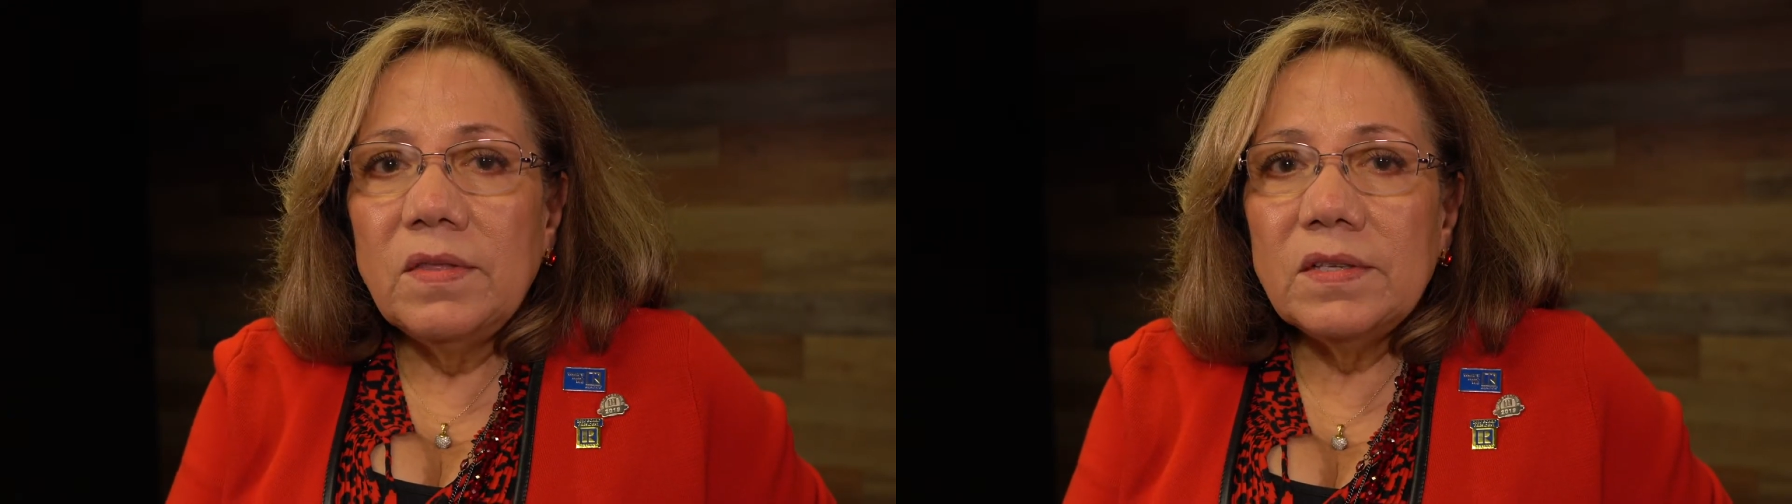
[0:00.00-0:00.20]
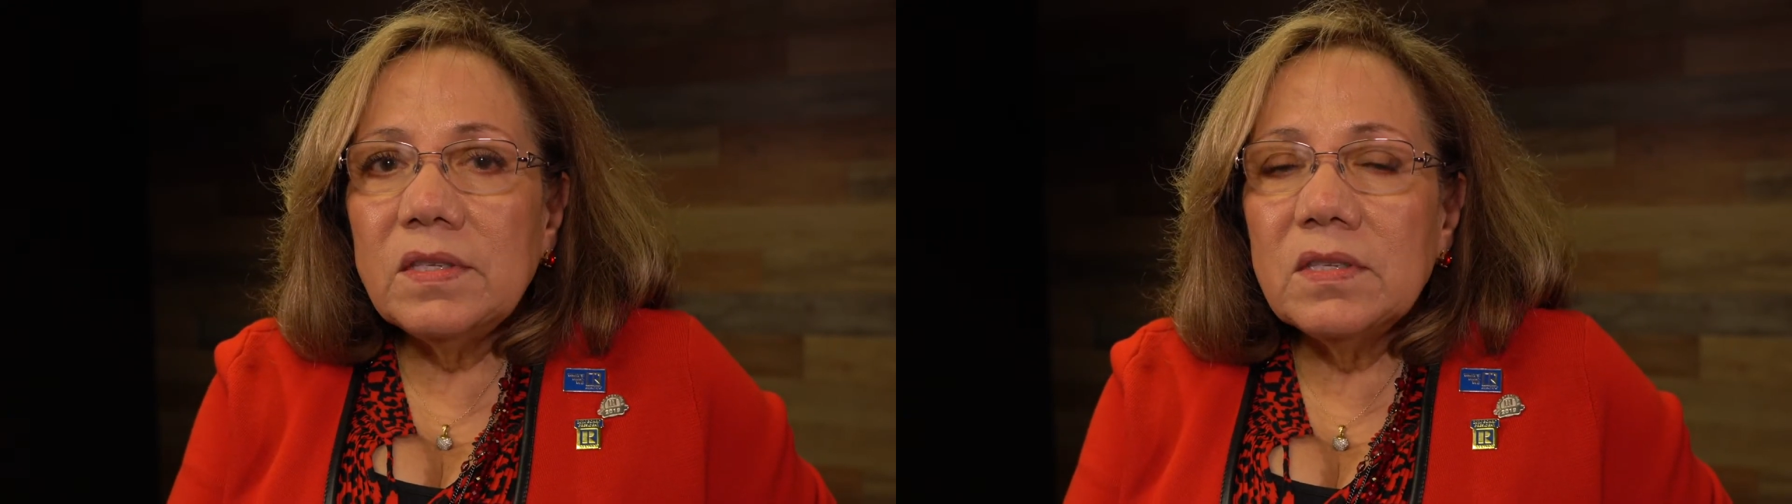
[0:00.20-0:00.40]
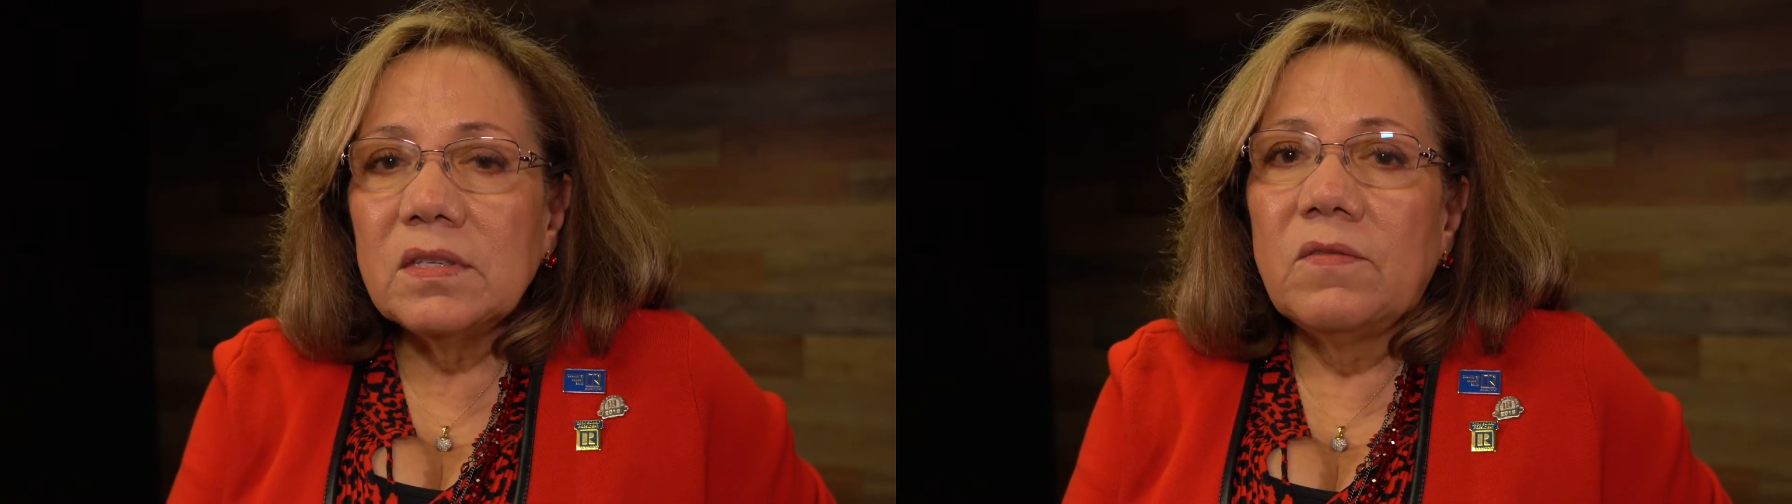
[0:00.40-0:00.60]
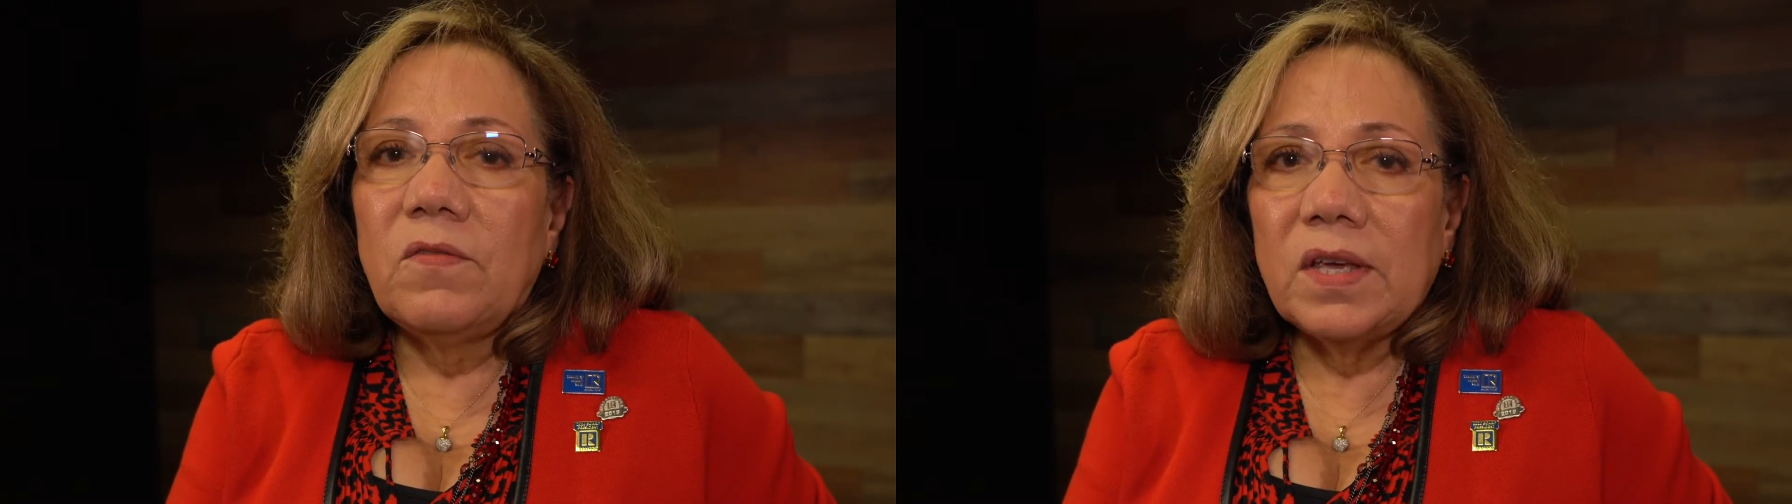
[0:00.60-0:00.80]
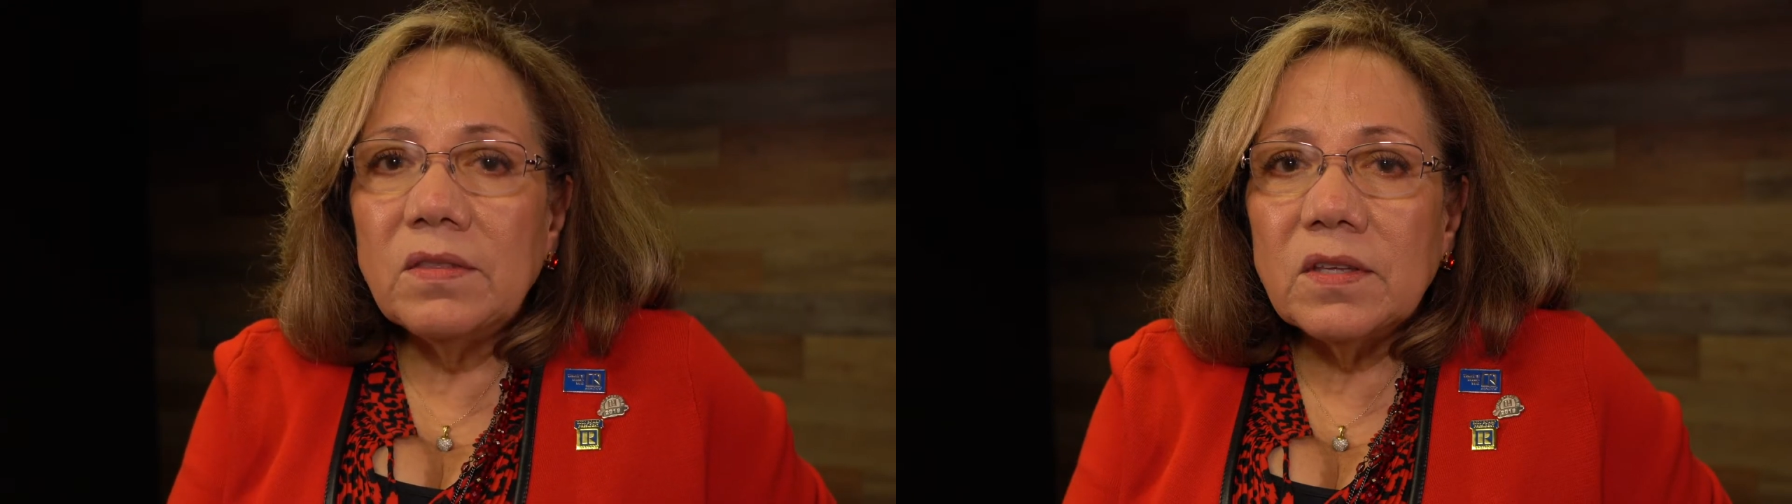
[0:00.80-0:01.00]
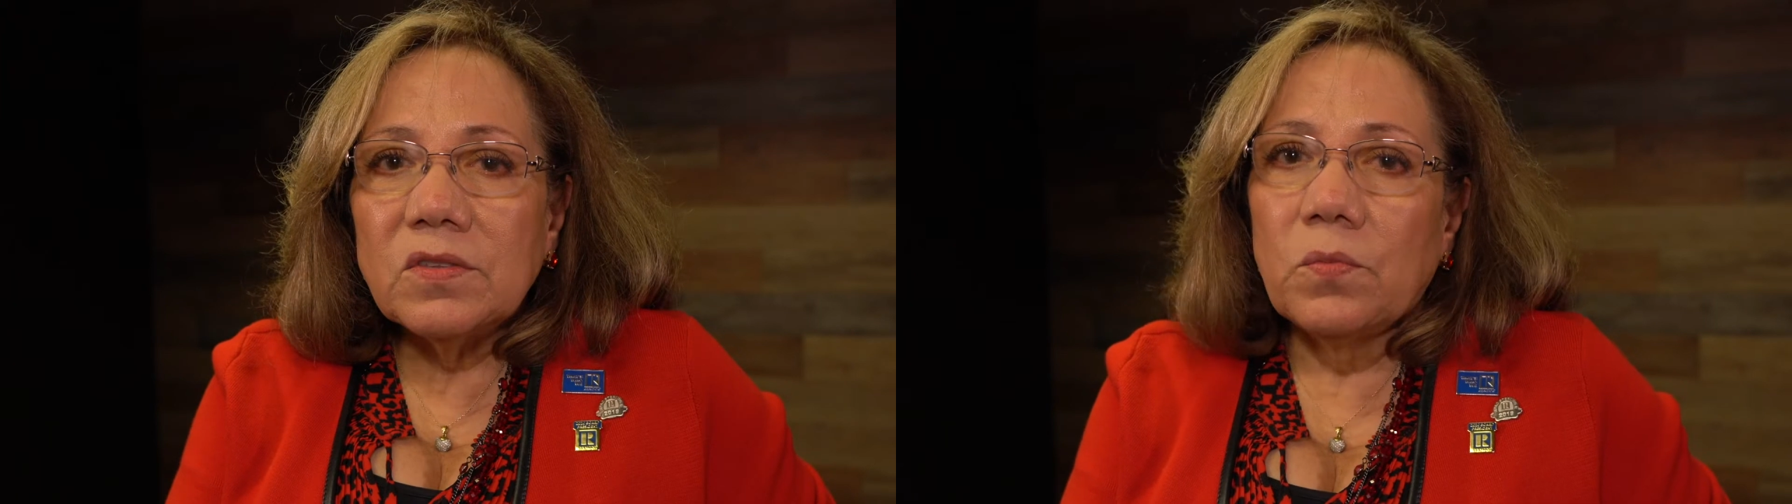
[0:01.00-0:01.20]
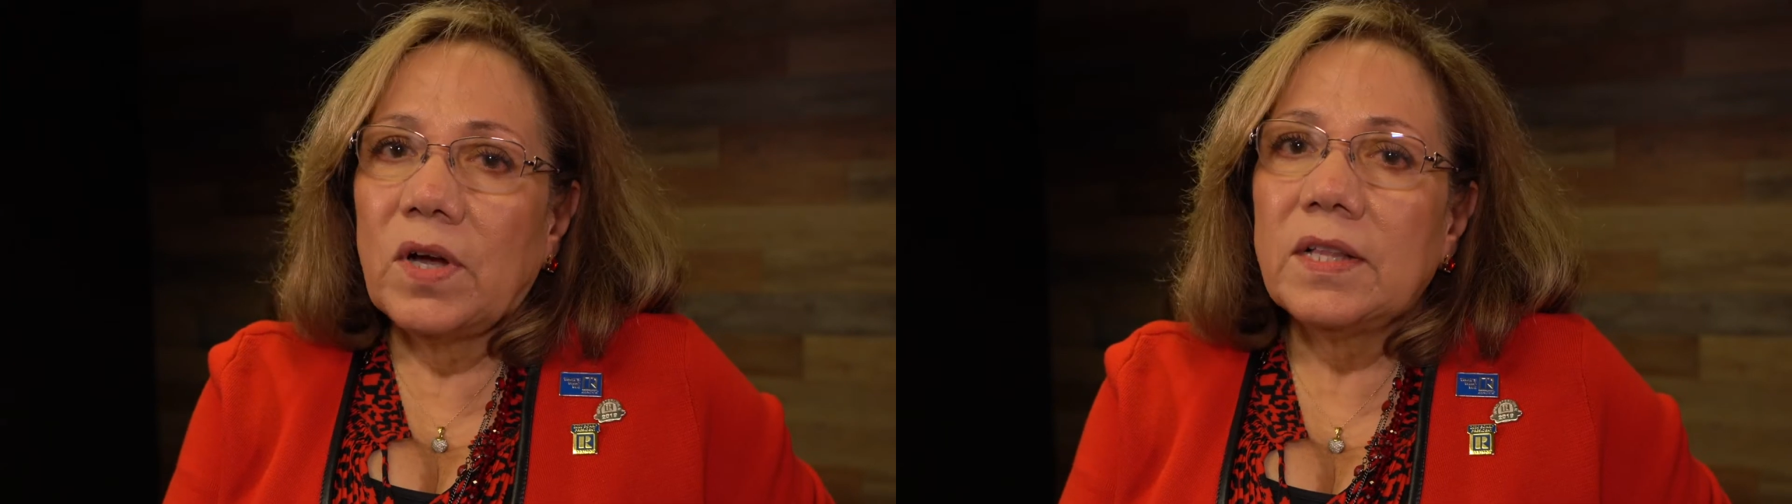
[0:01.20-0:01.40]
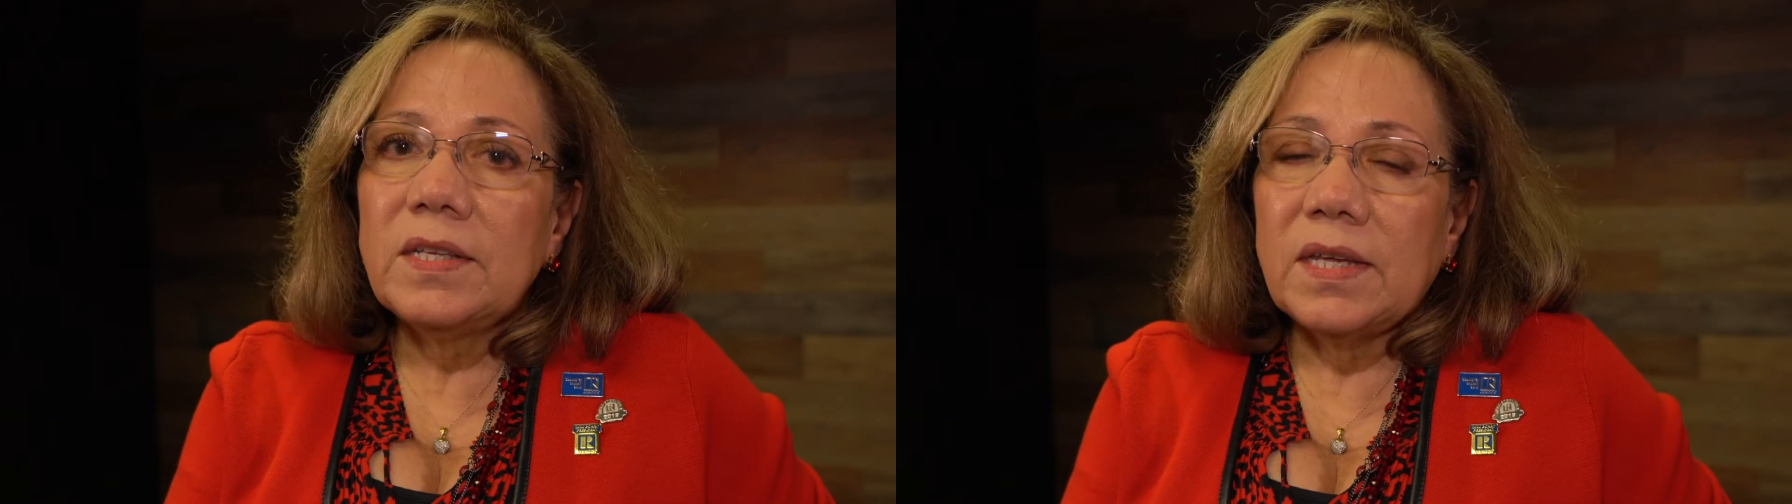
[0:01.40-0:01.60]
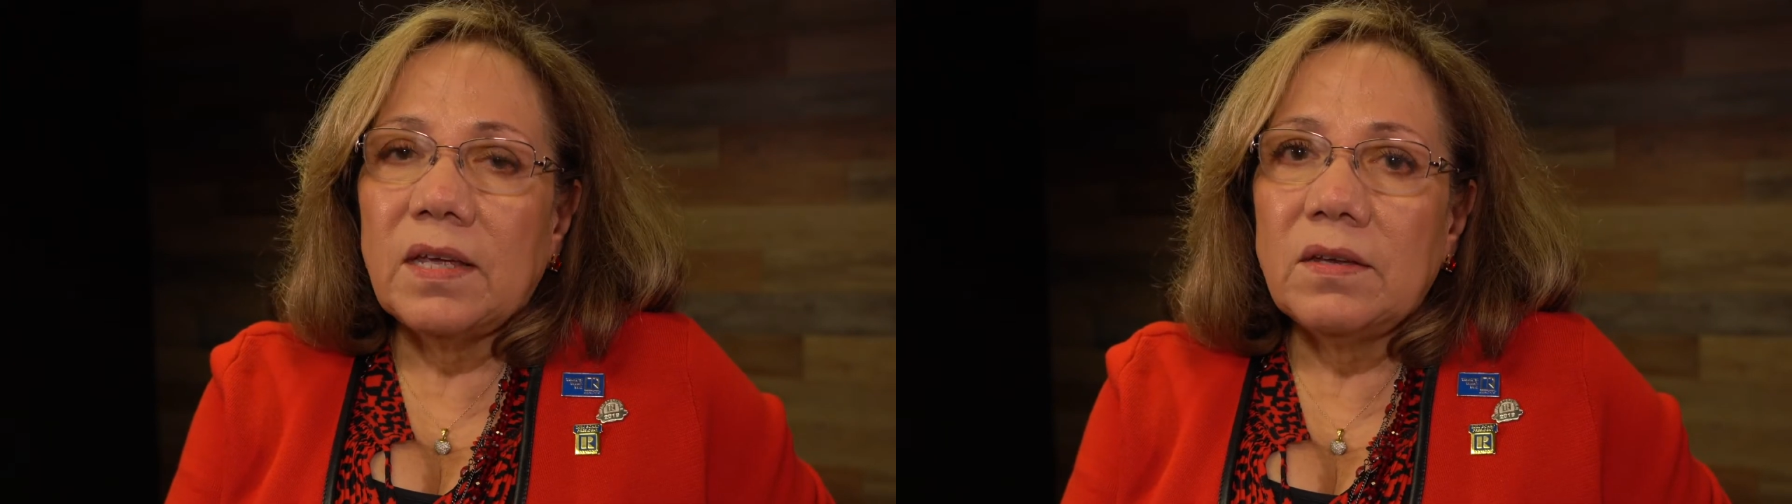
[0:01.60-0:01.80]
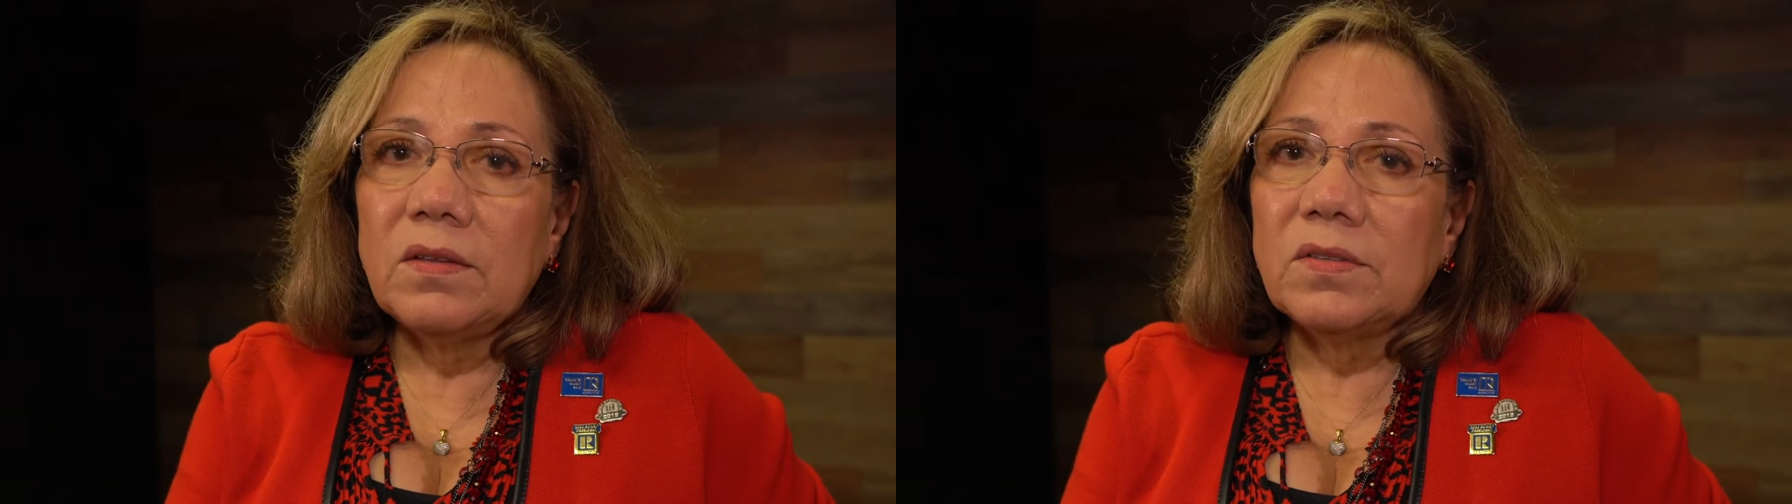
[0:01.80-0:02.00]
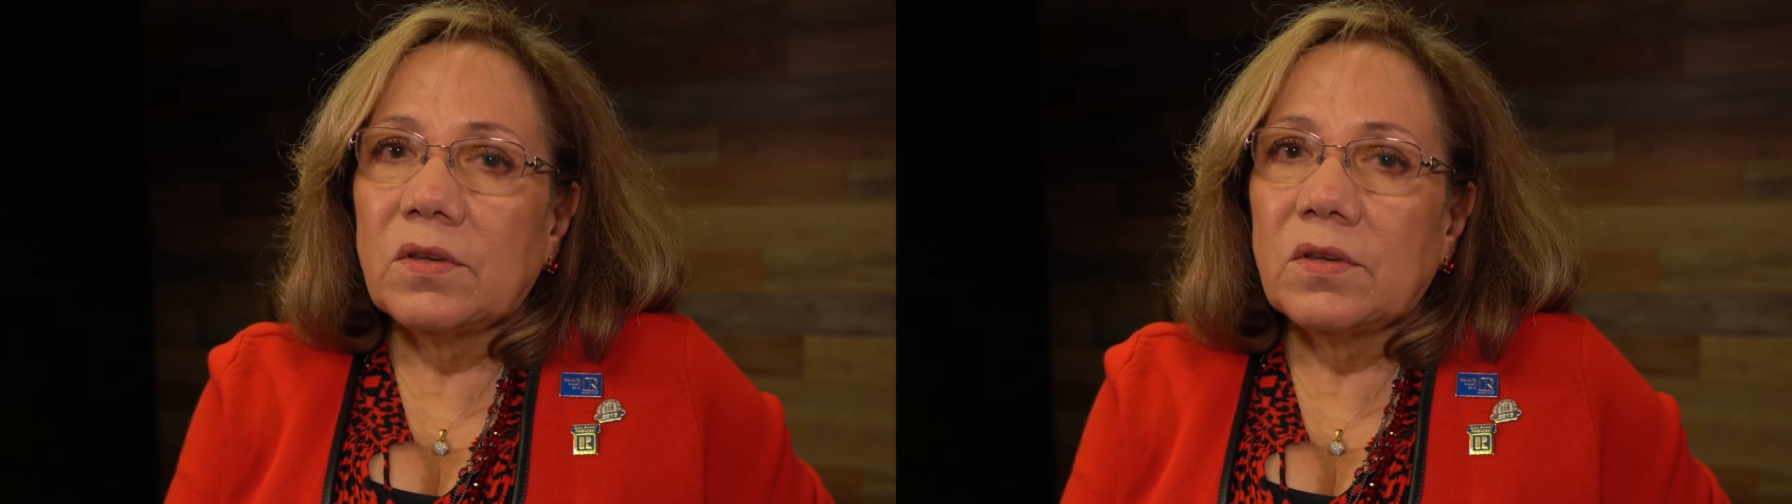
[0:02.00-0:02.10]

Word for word: This is an event that's well attended,